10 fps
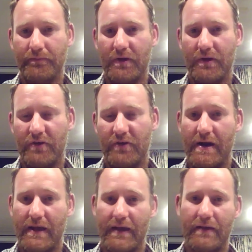
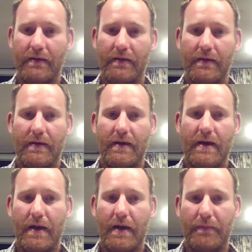degenerating it
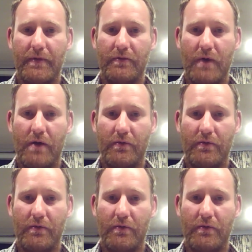as well.